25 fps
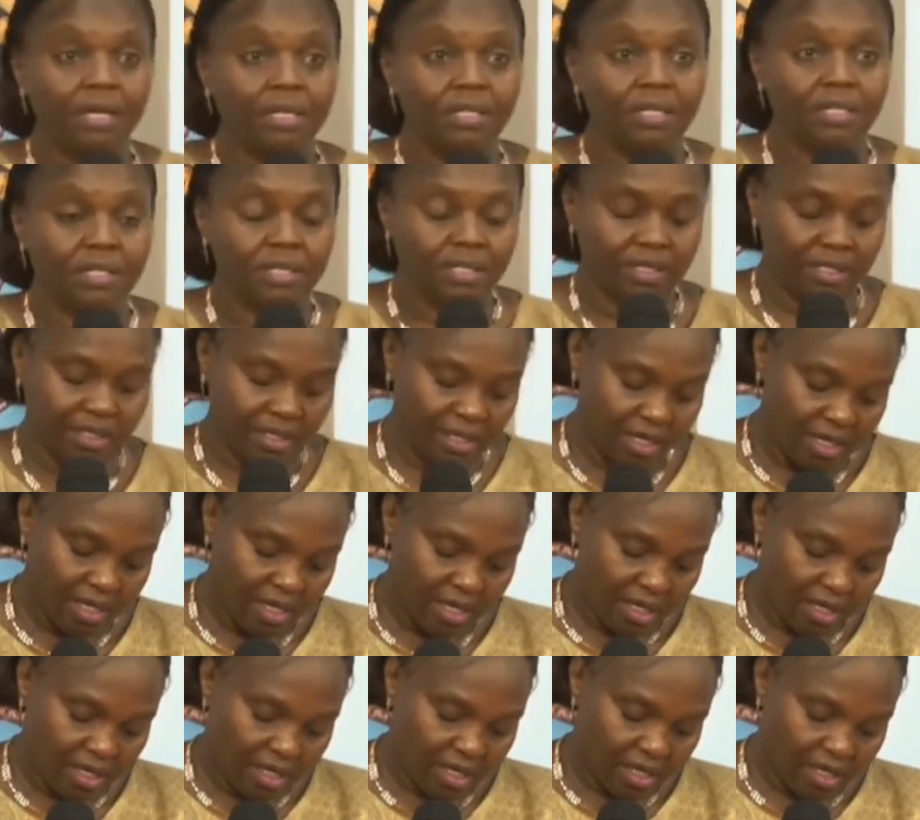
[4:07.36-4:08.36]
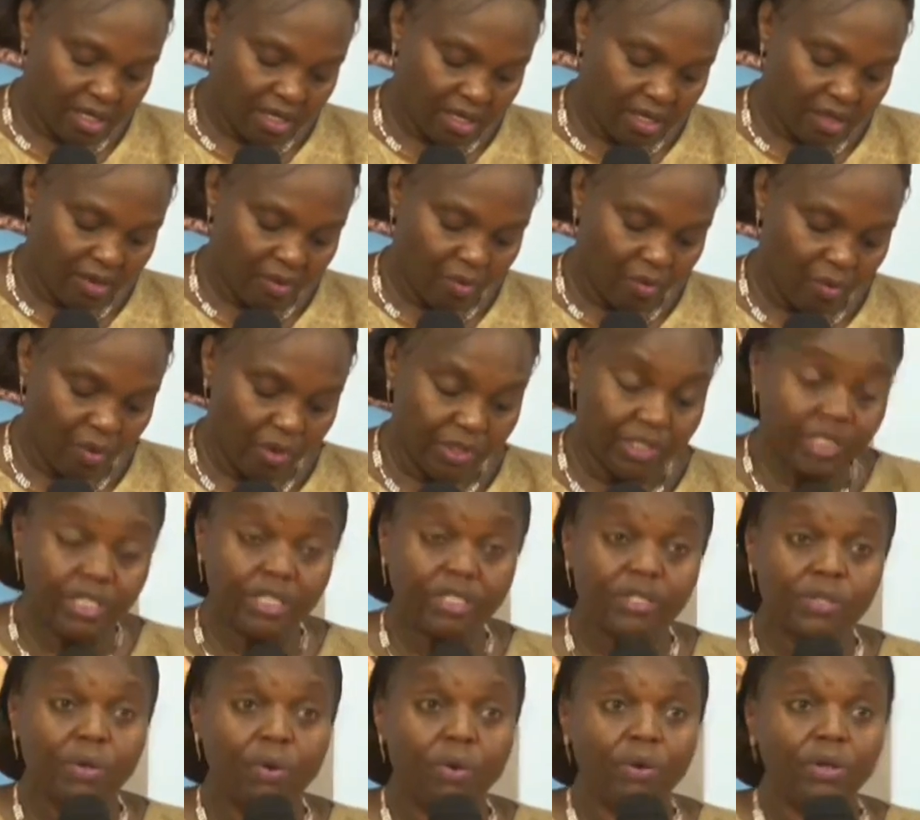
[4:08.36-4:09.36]
and
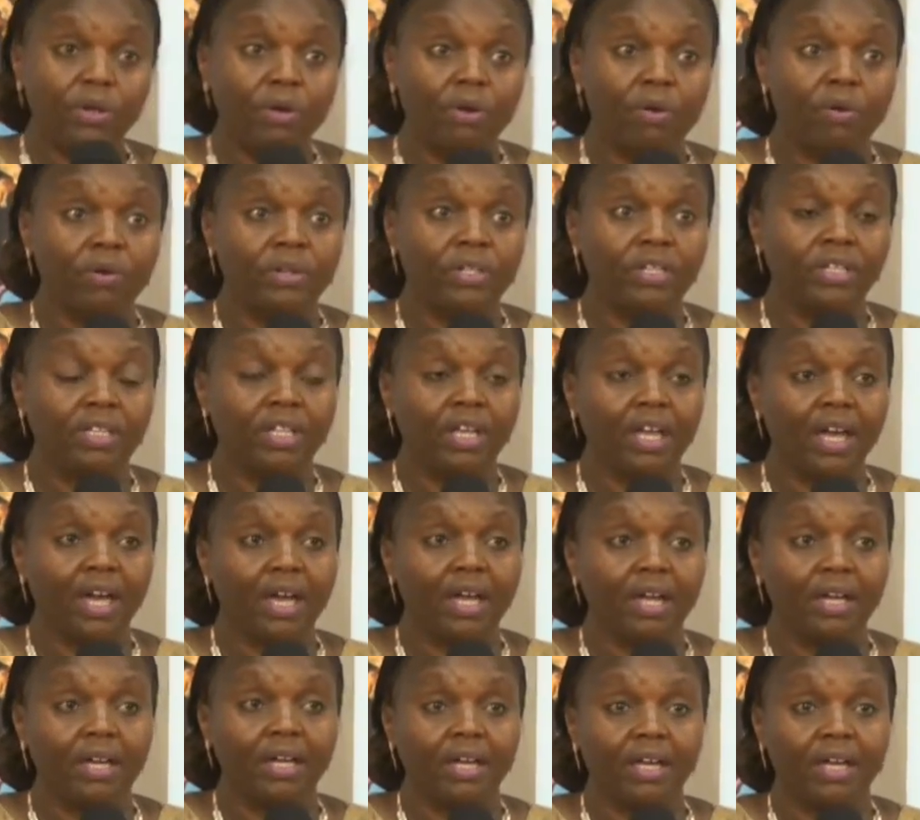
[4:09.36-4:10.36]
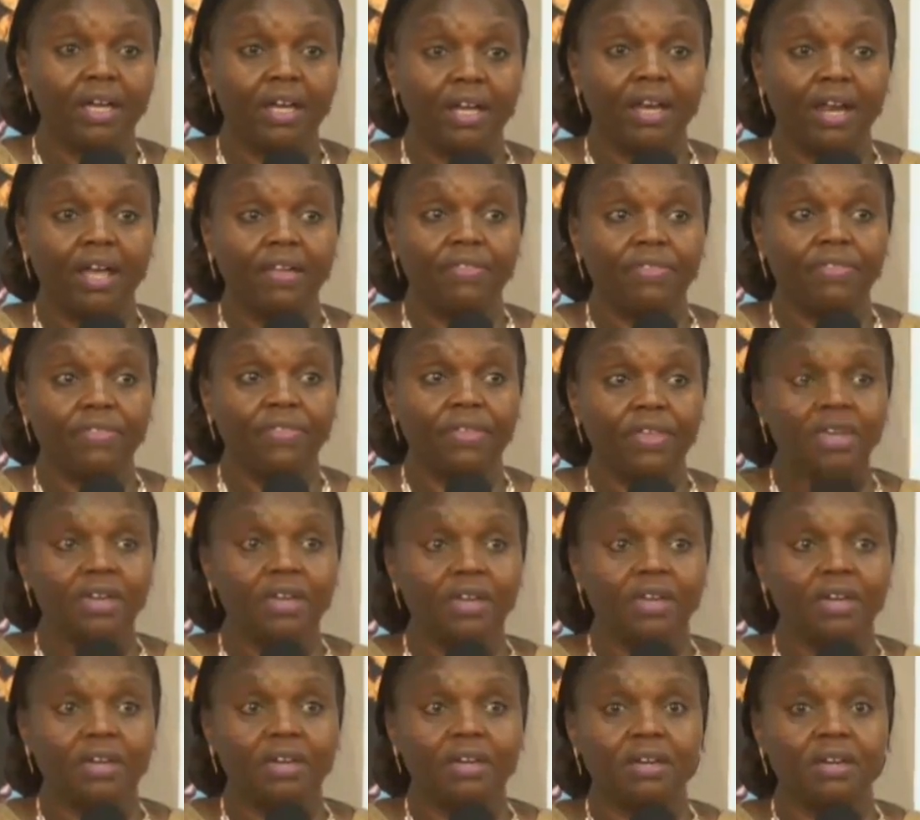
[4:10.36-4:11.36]
what is going on there. And I
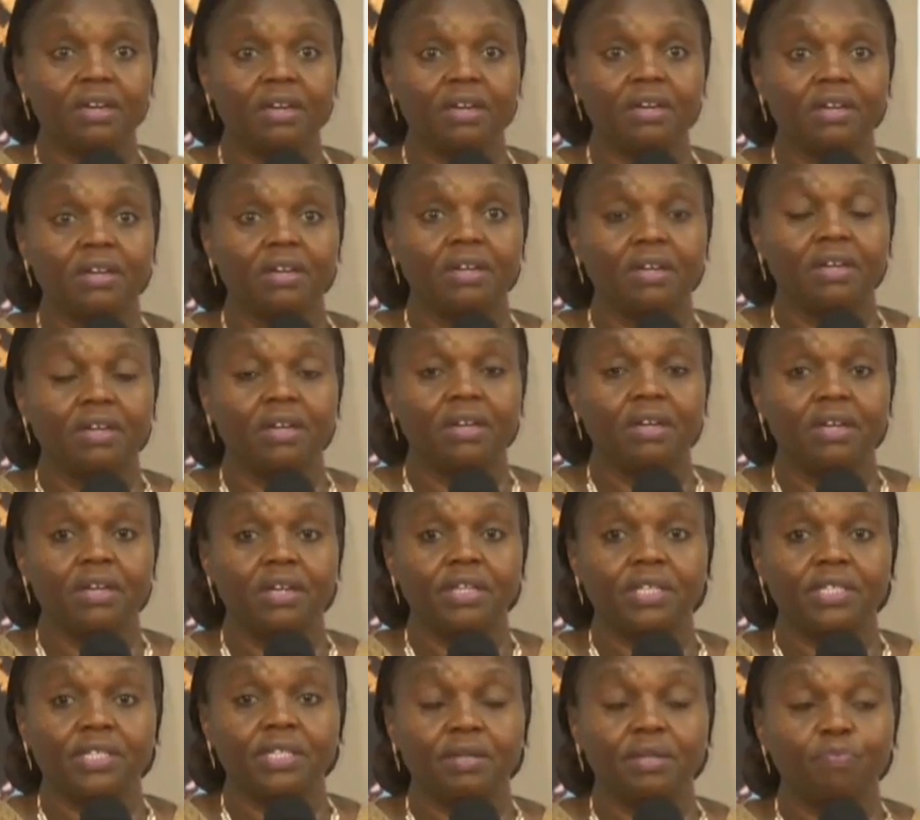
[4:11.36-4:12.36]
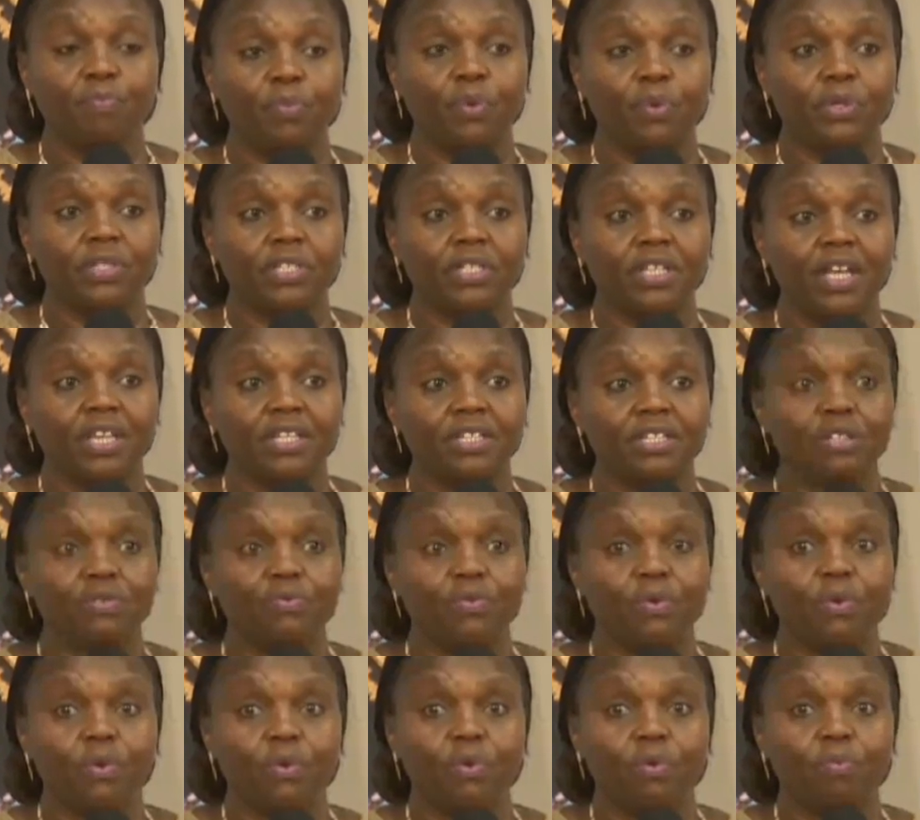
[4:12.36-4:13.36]
think it is important
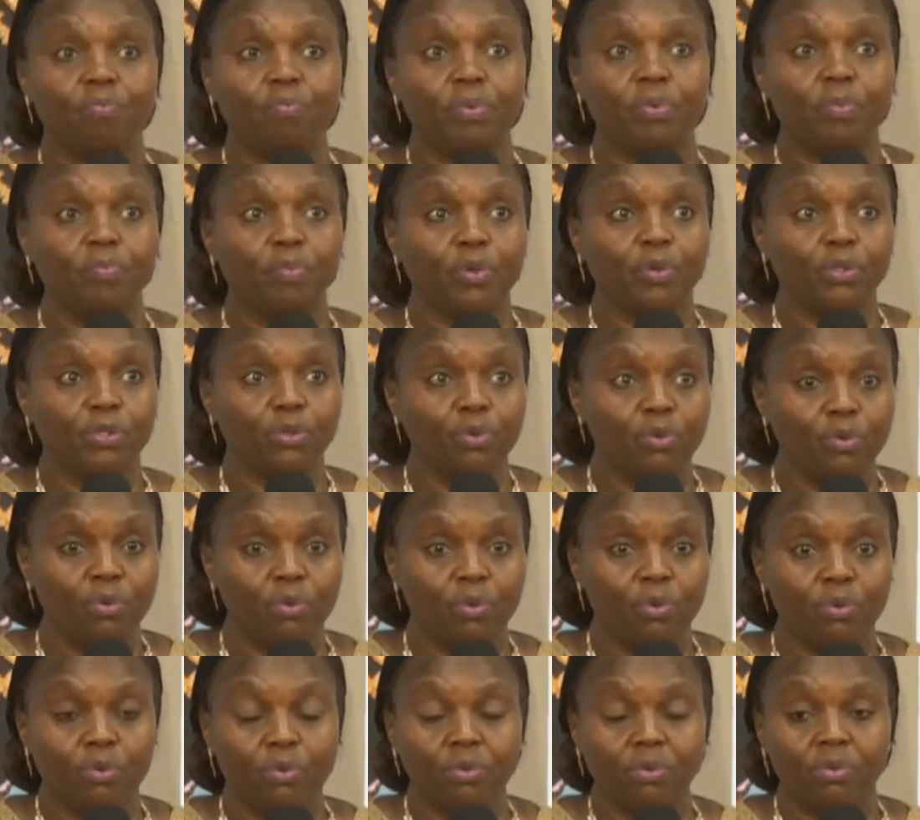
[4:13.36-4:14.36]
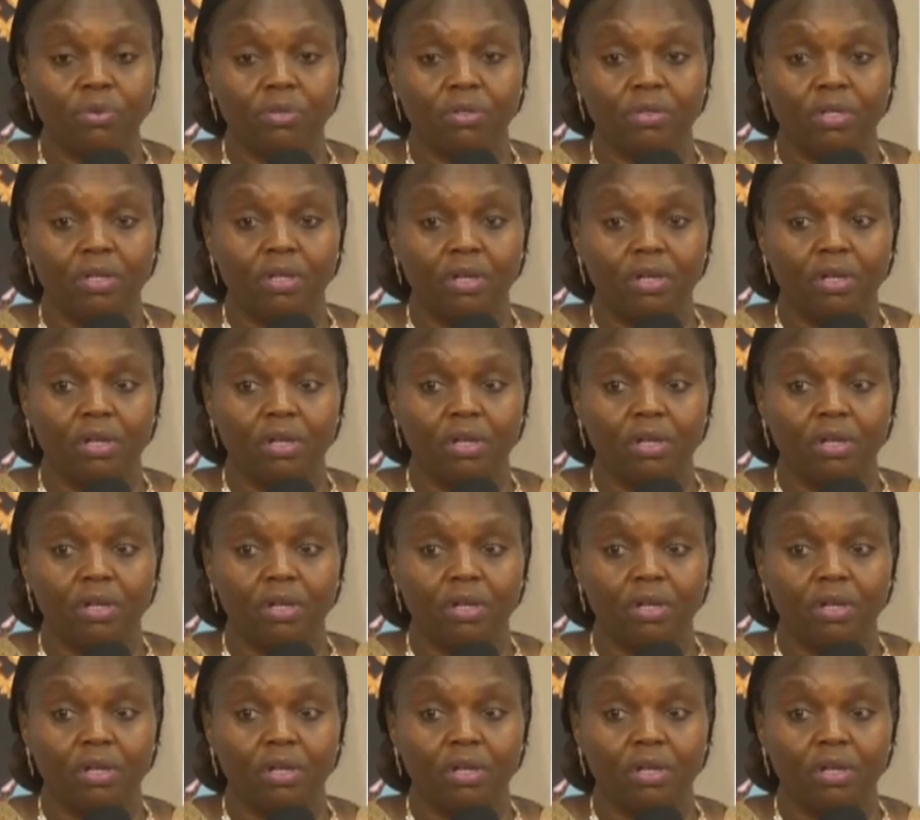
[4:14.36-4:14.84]
for people to know